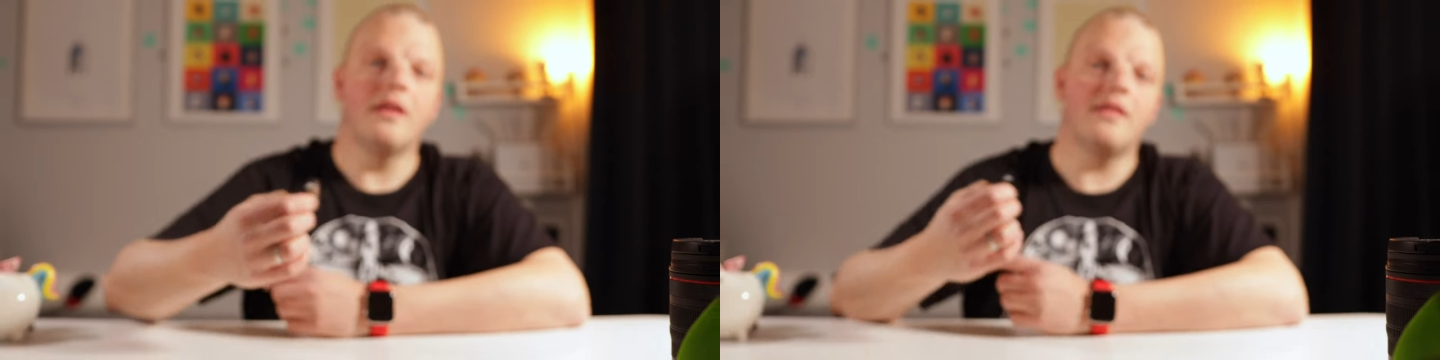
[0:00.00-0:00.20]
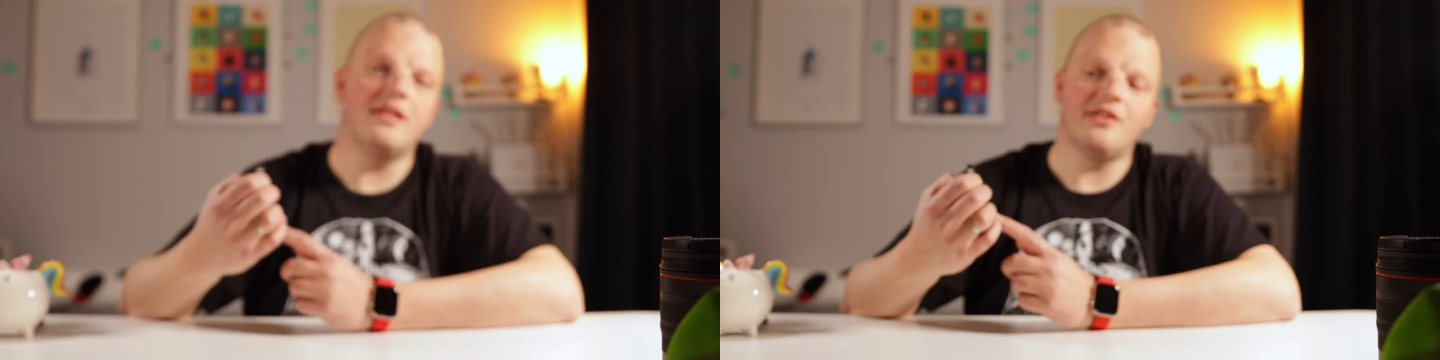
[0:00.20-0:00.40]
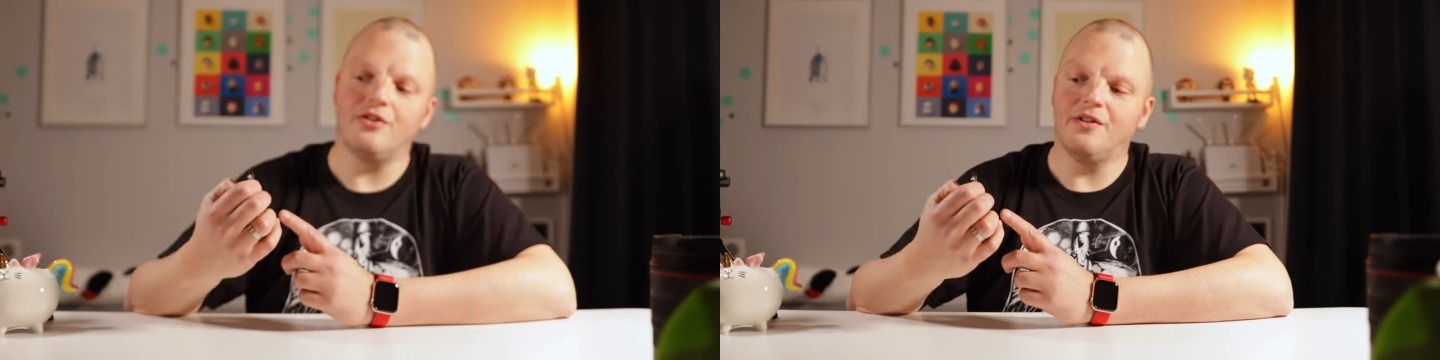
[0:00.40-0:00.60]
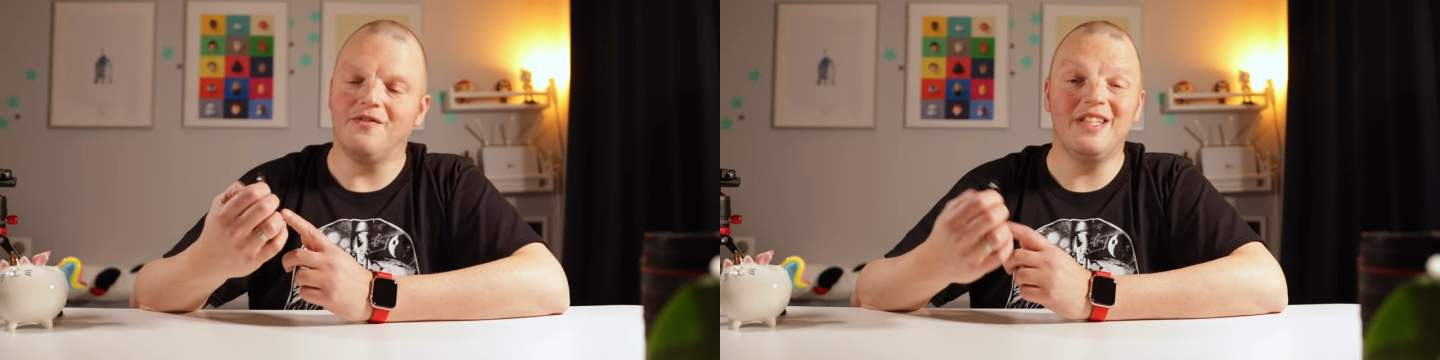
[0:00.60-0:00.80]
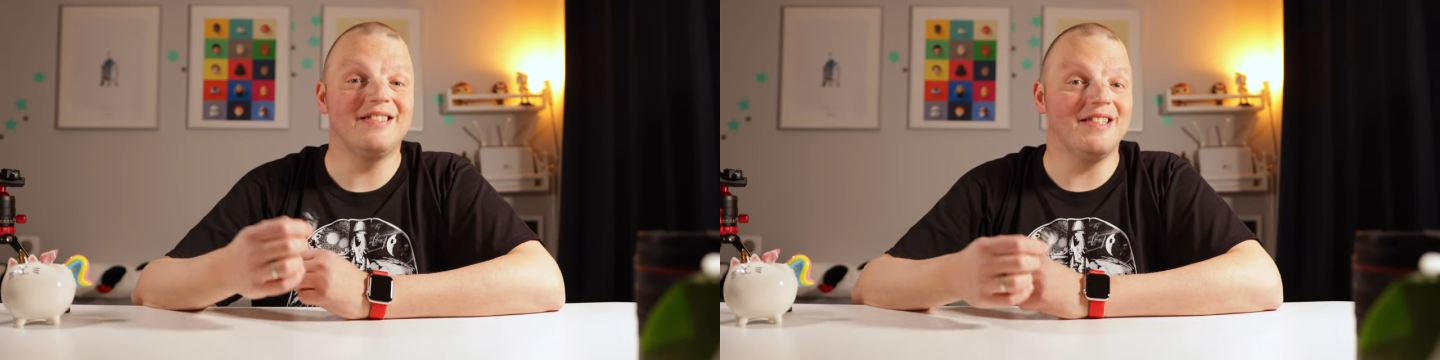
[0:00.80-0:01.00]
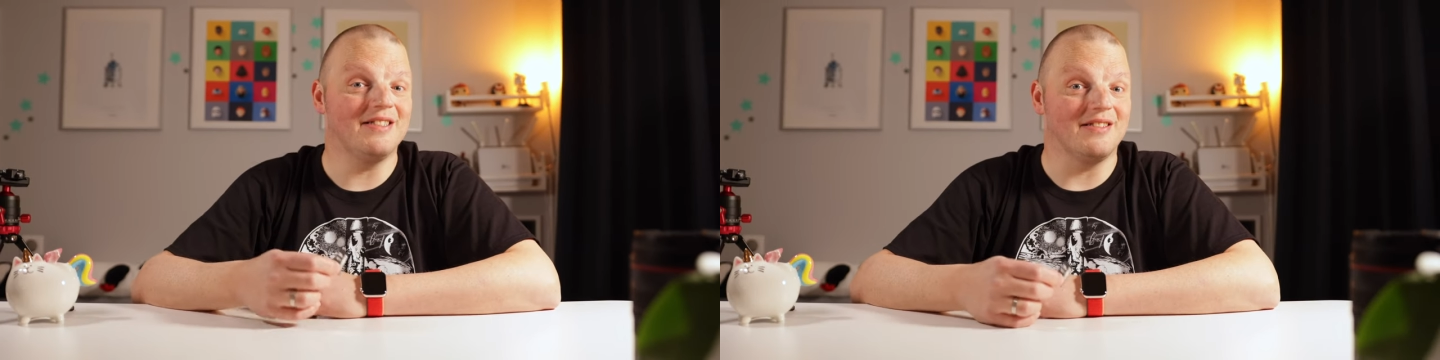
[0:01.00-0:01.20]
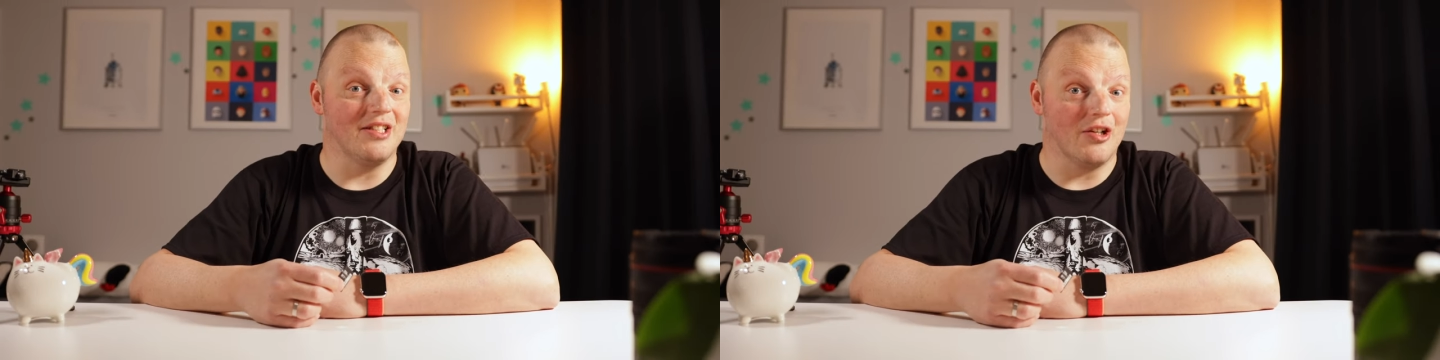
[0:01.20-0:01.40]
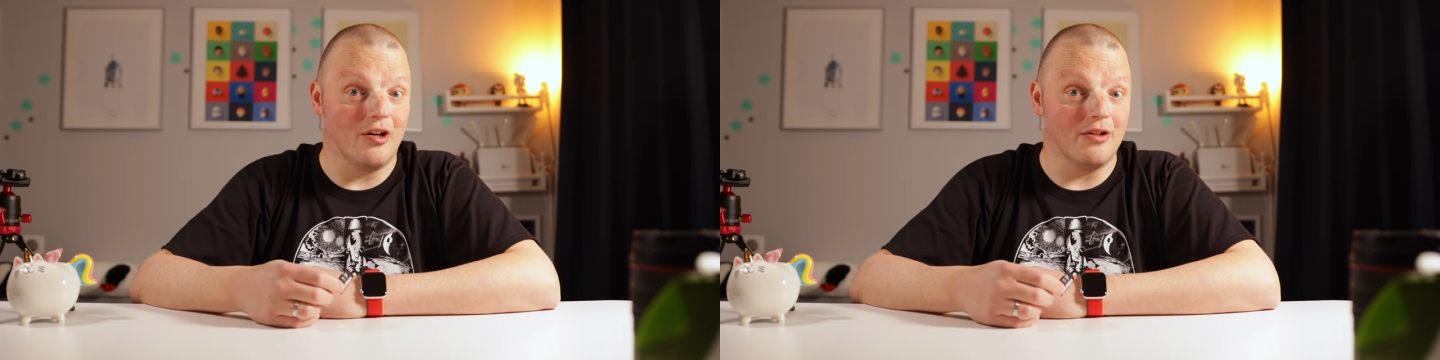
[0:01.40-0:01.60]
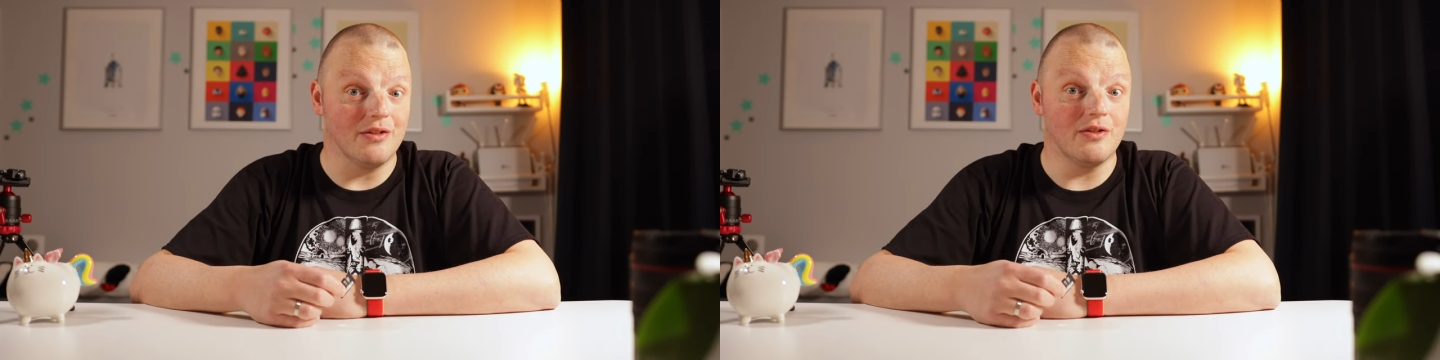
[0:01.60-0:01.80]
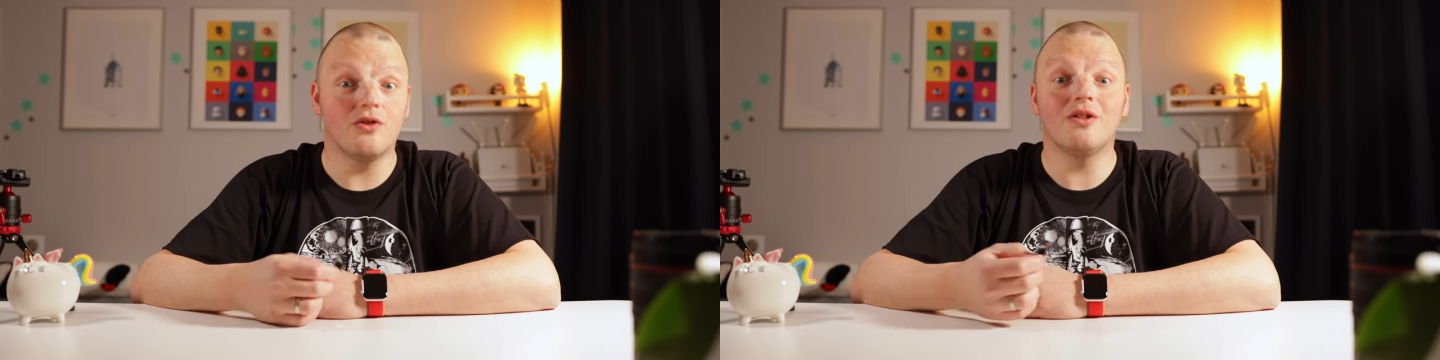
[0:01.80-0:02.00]
These are the V60
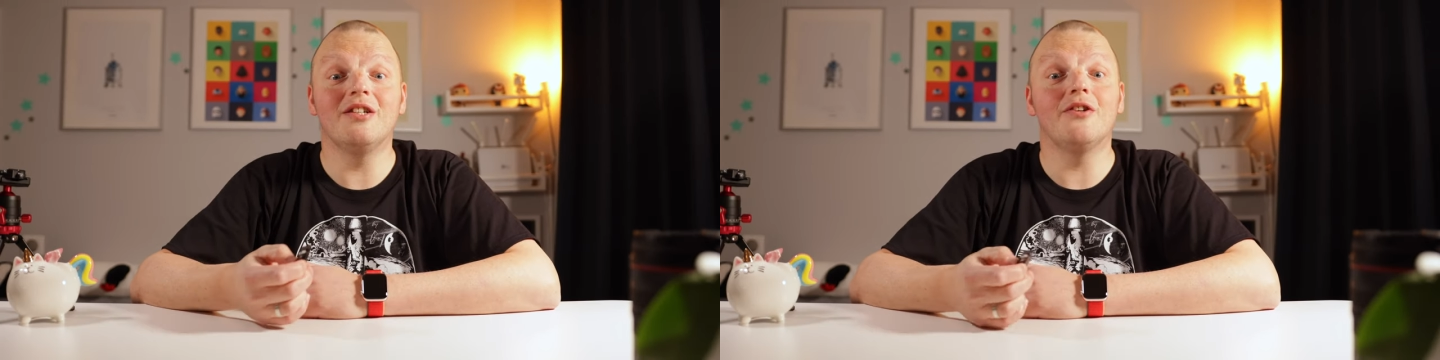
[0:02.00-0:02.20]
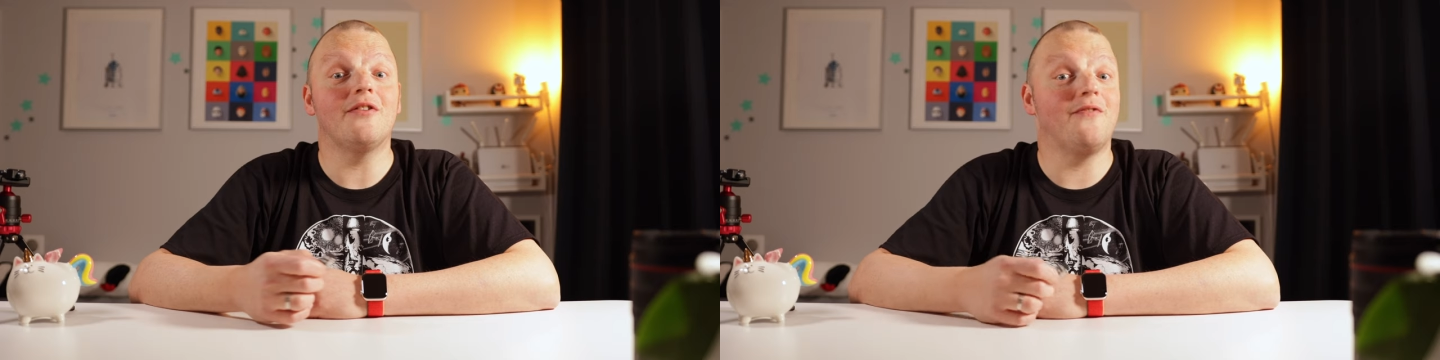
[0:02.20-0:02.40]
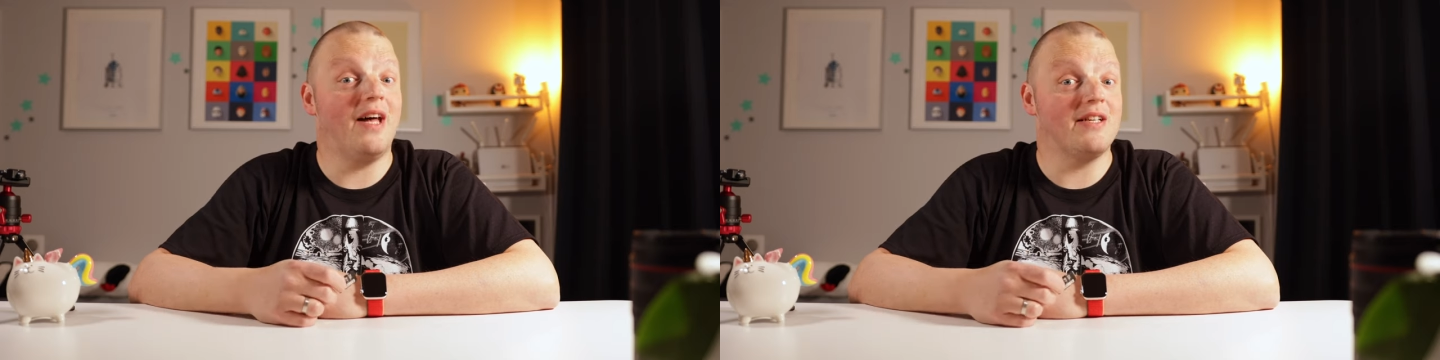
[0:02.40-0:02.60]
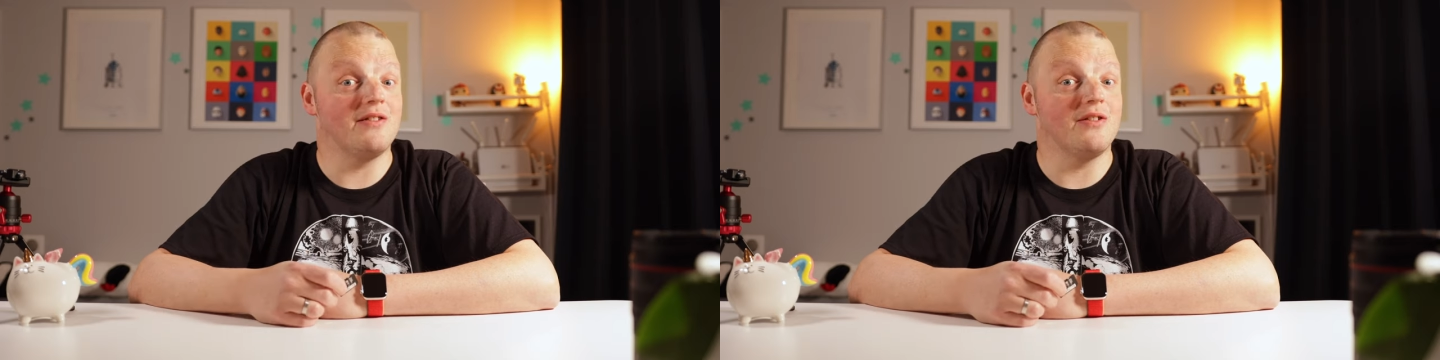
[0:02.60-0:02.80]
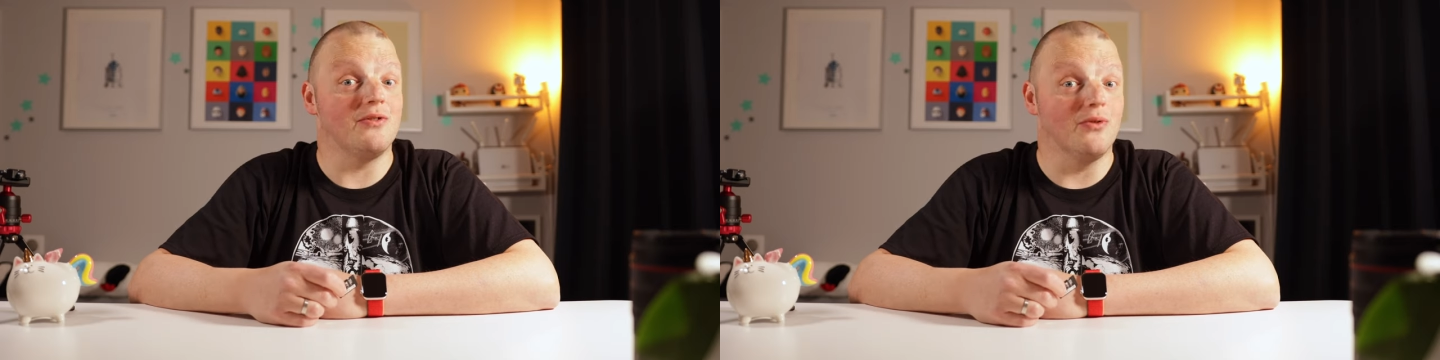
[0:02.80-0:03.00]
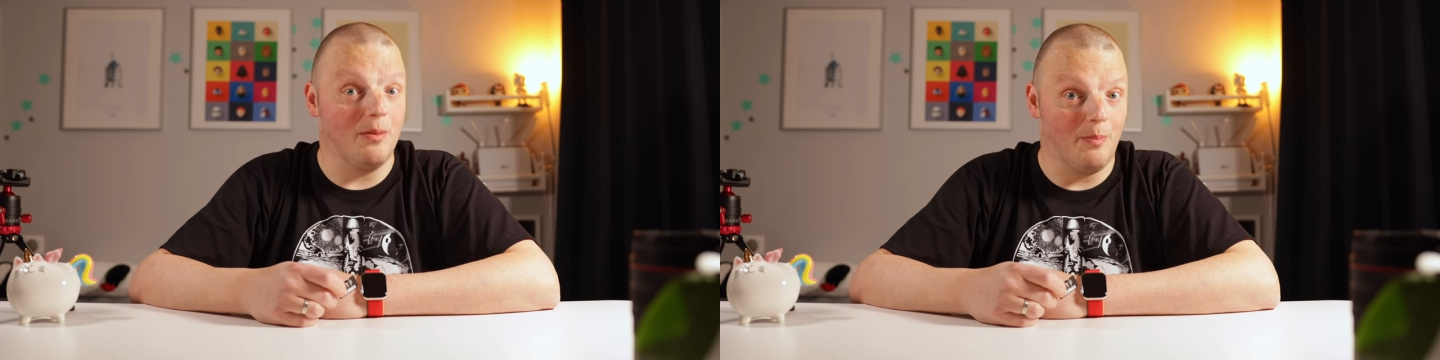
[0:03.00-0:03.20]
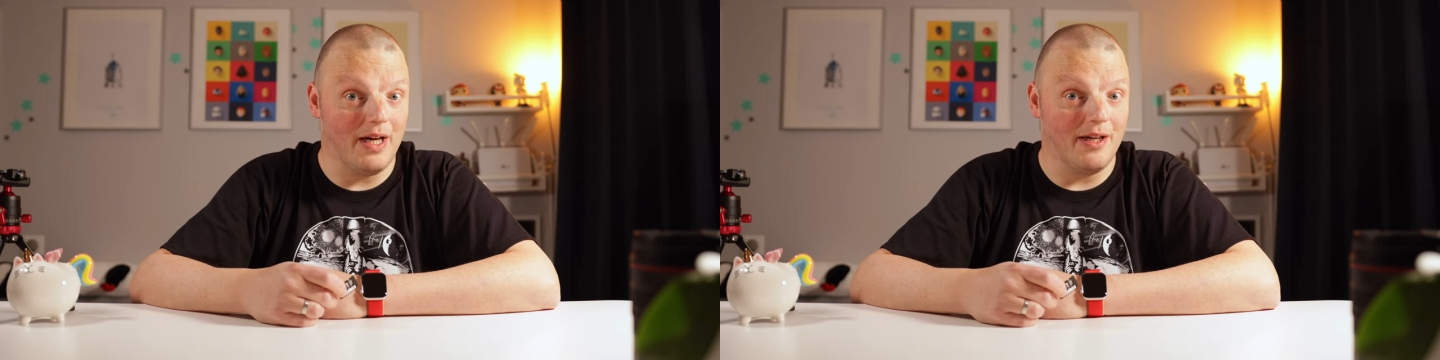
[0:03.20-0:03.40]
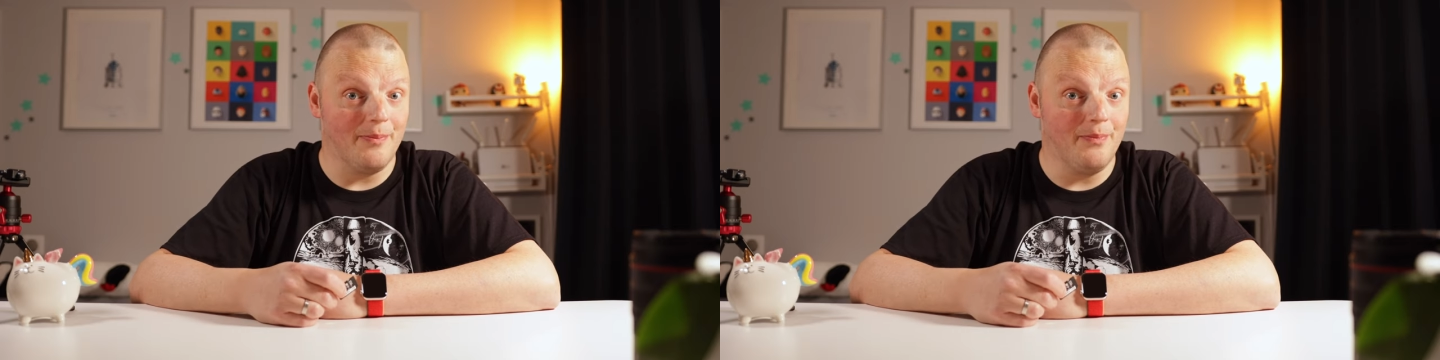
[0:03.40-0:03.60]
cards, so they're not the fastest you can buy.